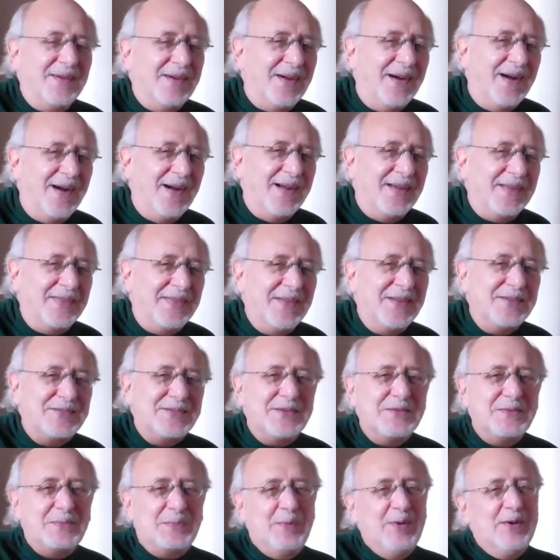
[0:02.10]
Hi,
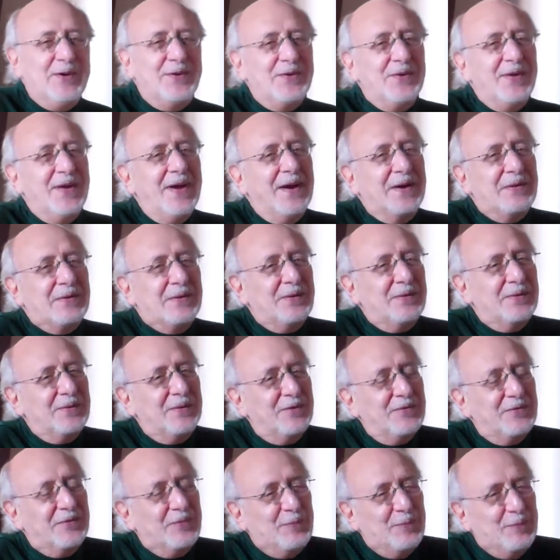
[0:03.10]
this is Peter Yarrow
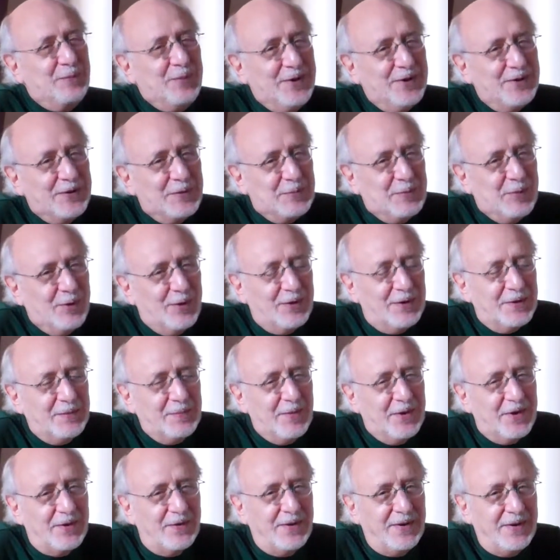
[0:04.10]
of Peter, Paul,
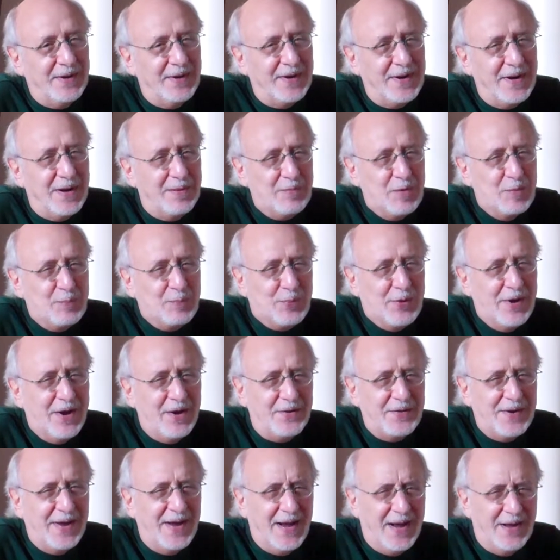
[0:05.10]
and Mary, and I'm a
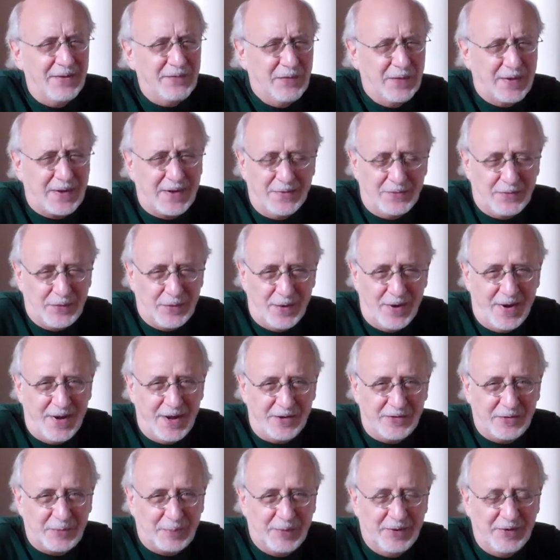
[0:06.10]
proud advocate for
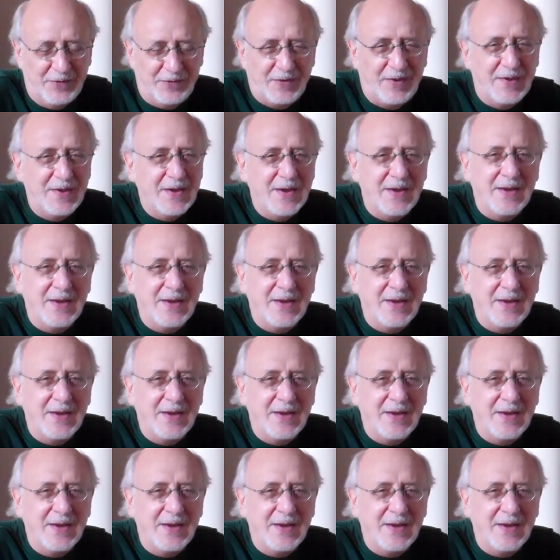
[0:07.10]
hospice